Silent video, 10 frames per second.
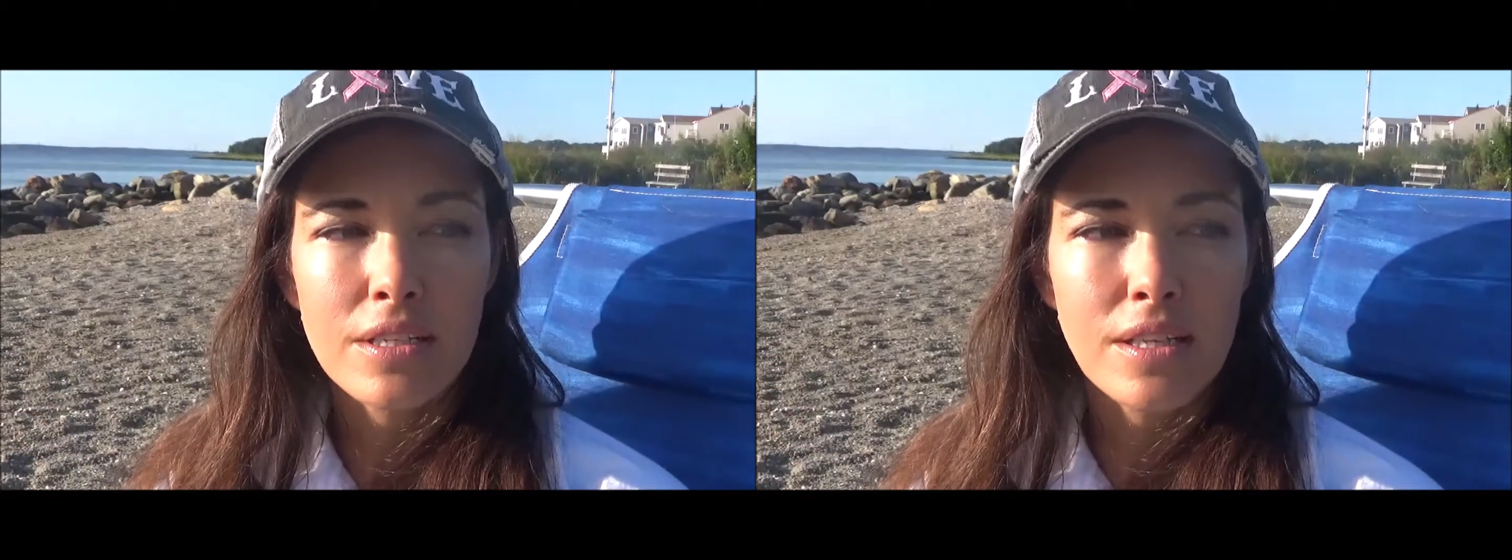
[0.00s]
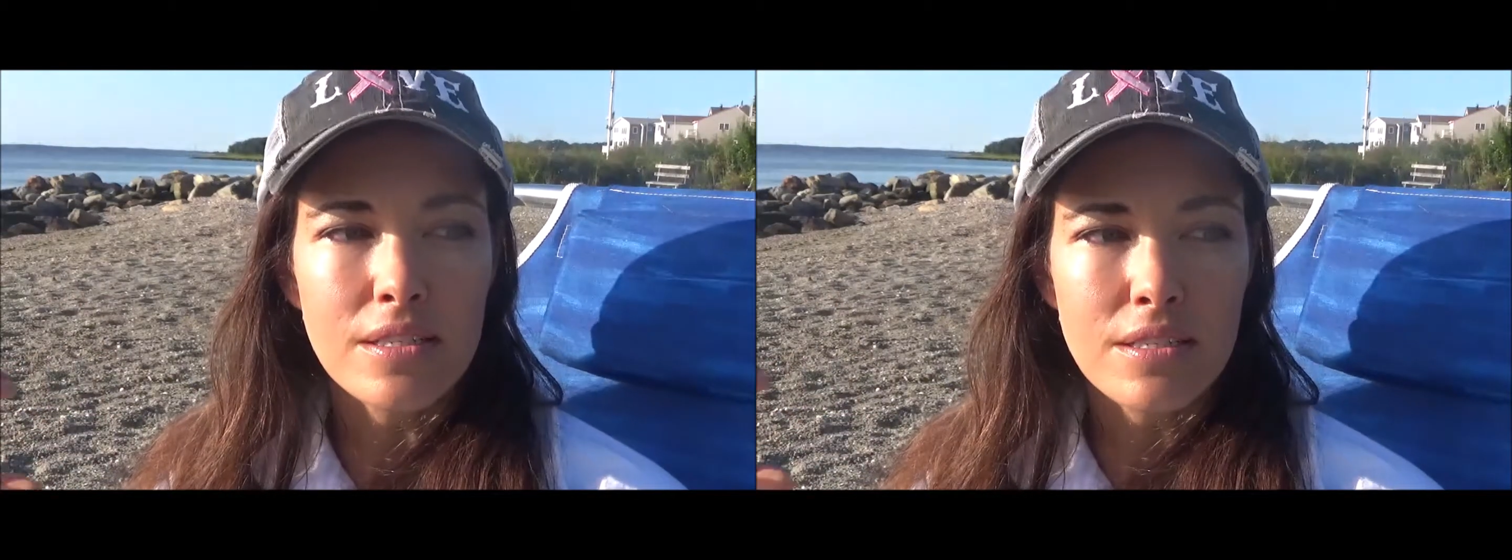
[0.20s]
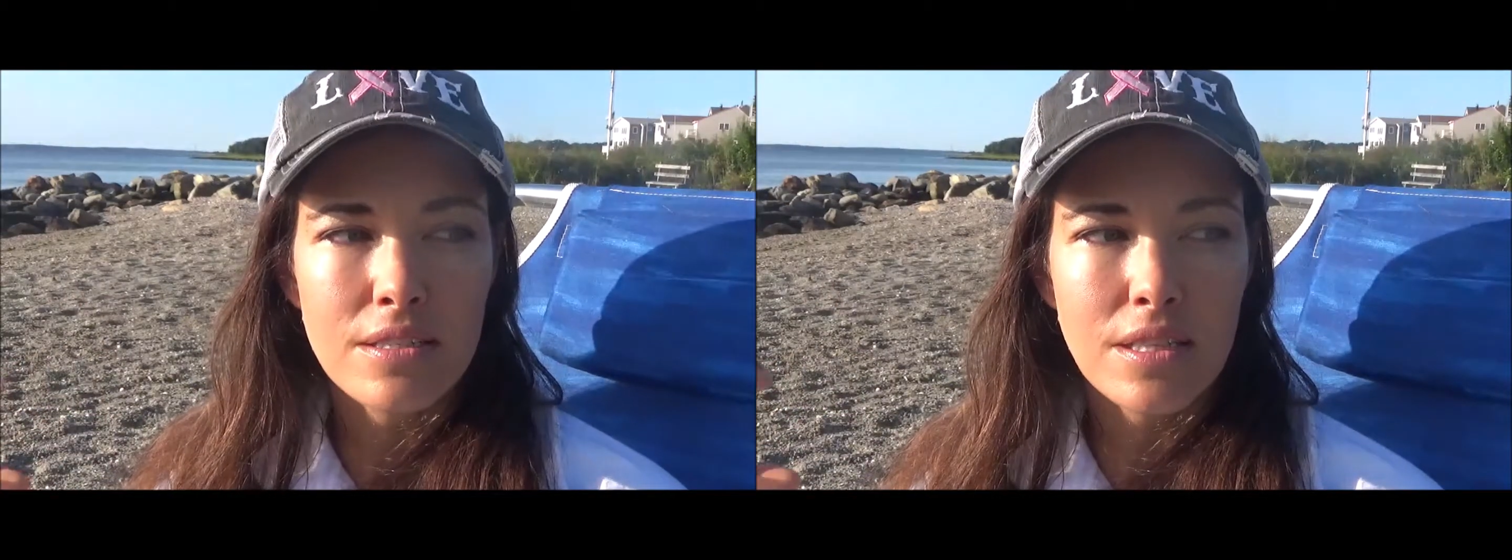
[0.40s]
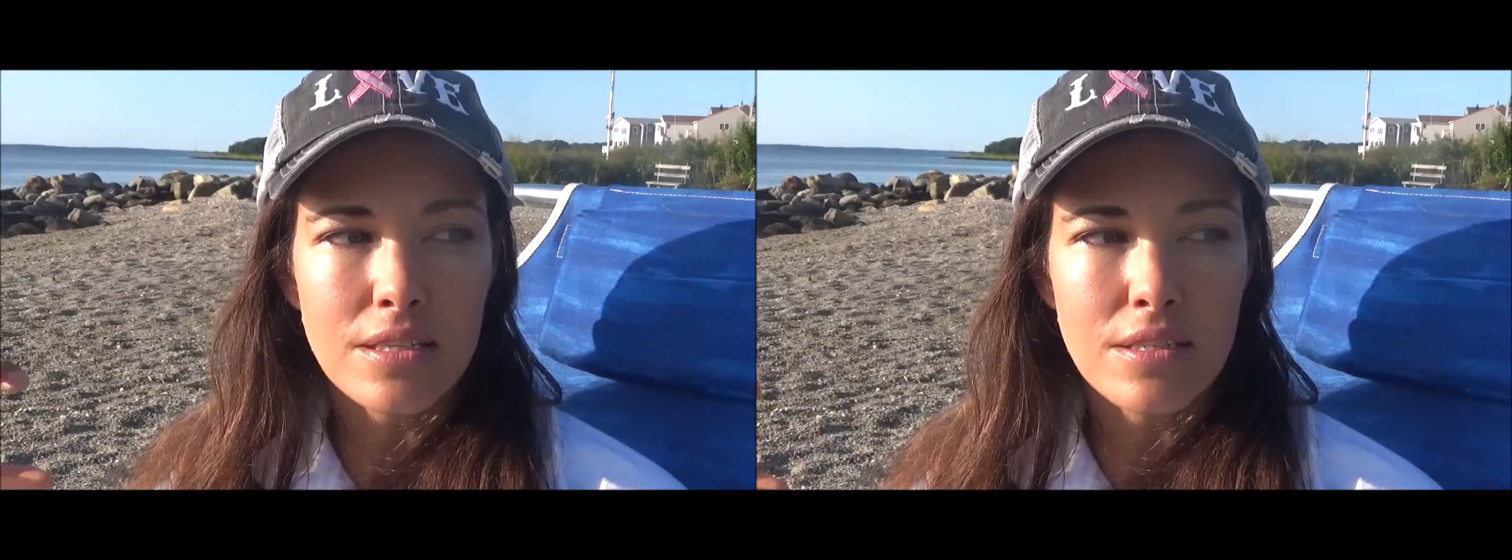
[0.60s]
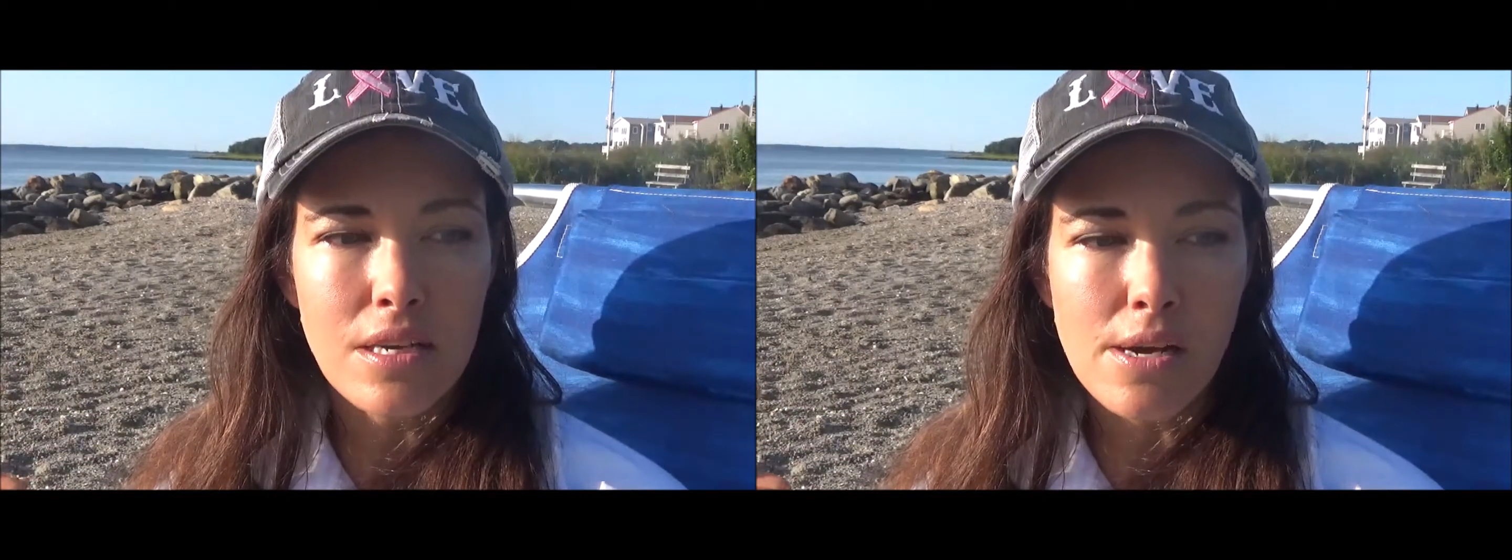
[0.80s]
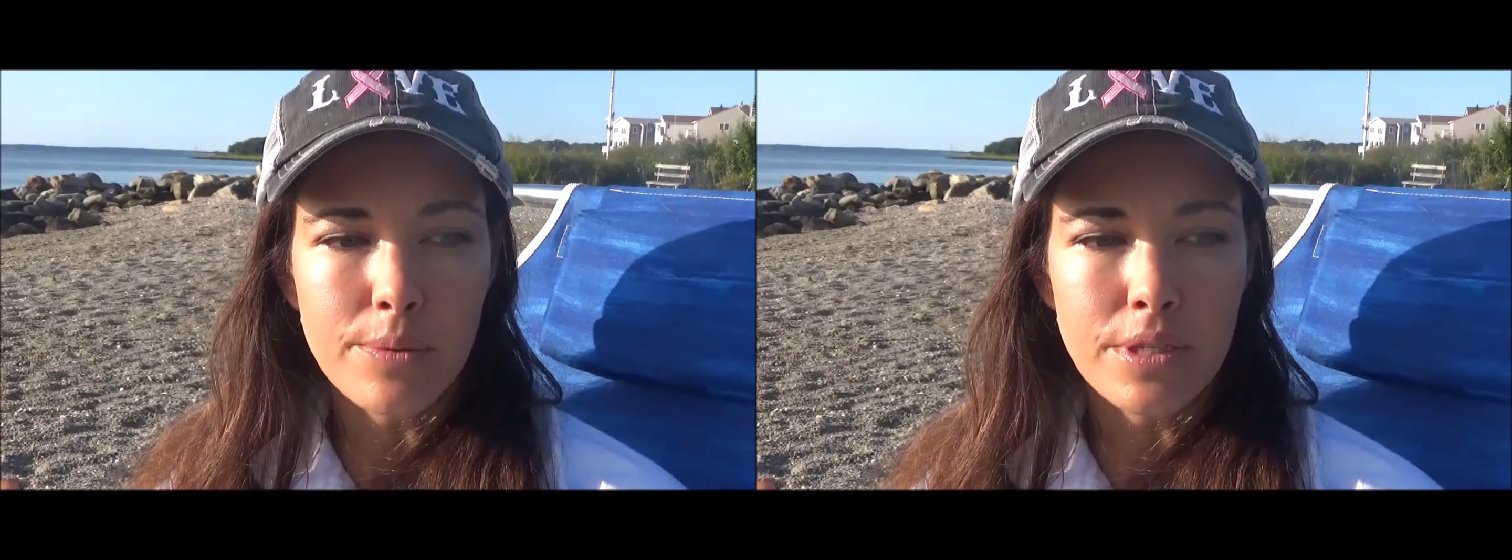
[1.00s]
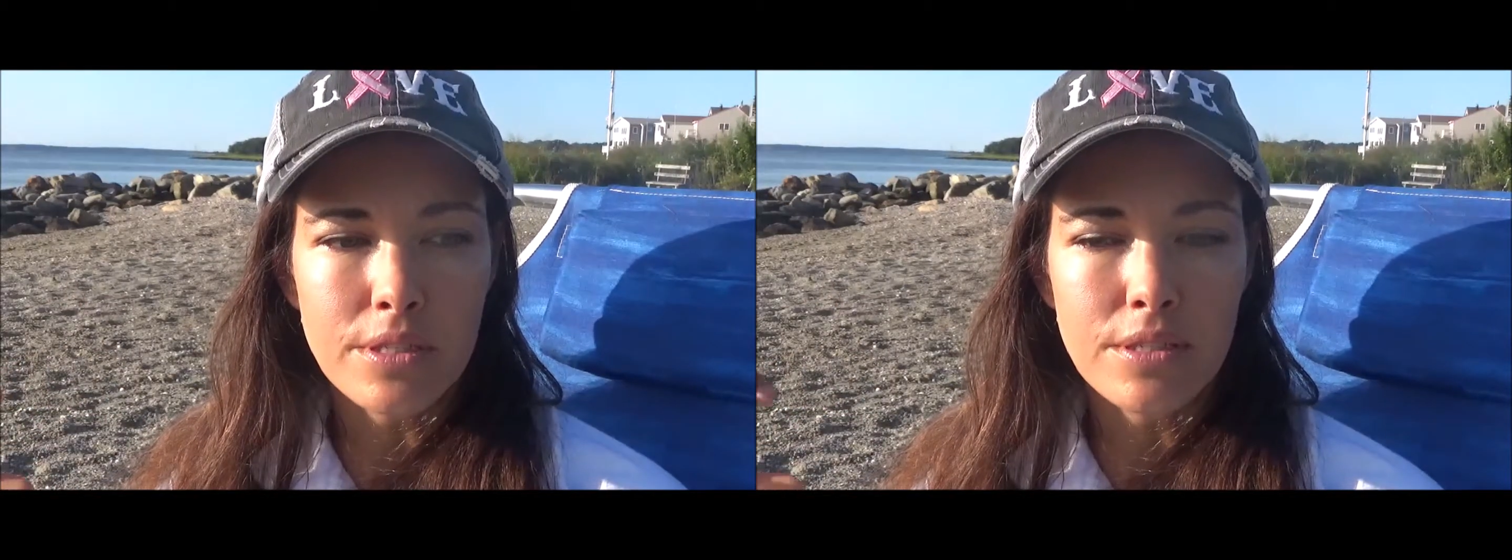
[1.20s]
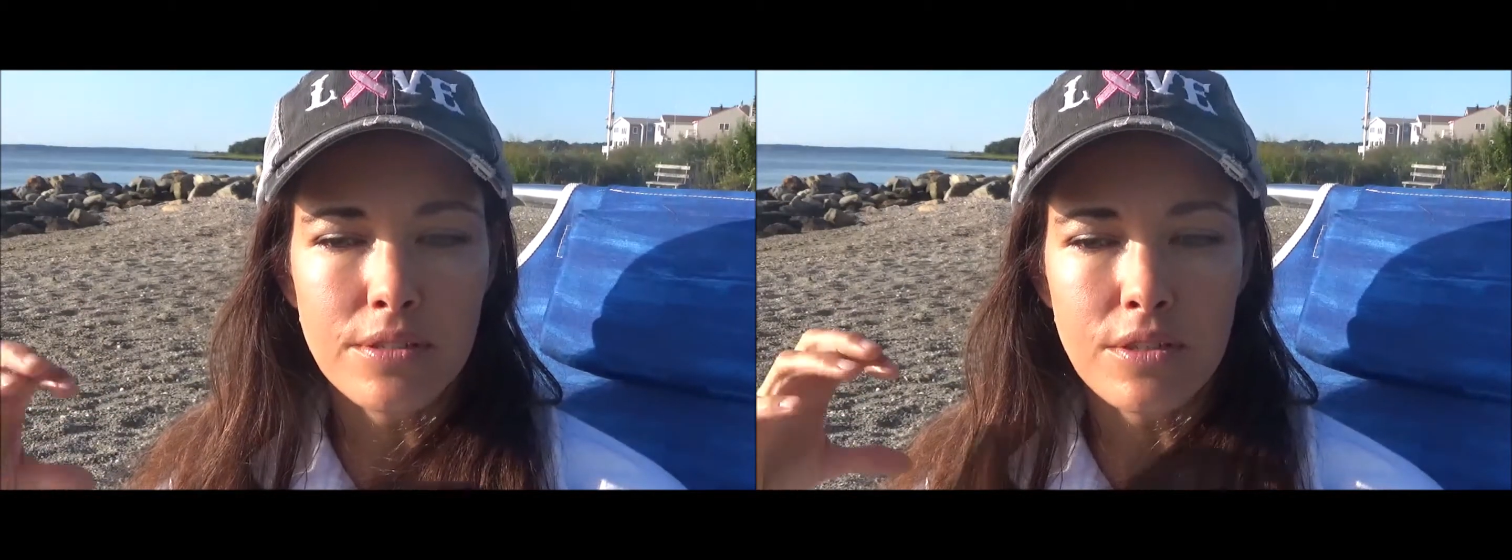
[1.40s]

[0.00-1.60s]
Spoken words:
That's not what it is.